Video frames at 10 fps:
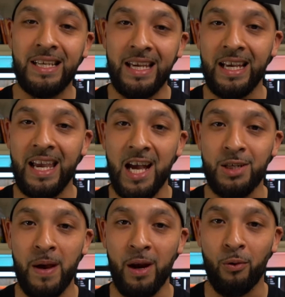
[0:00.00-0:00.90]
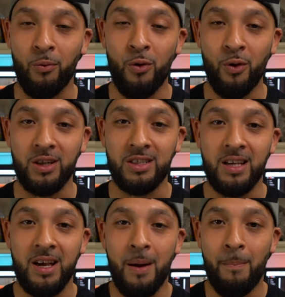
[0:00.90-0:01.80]
get cashback rewards,
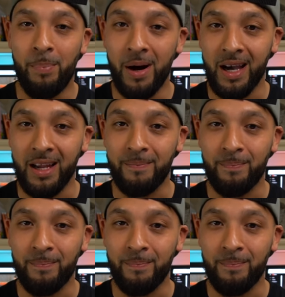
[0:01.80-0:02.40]
but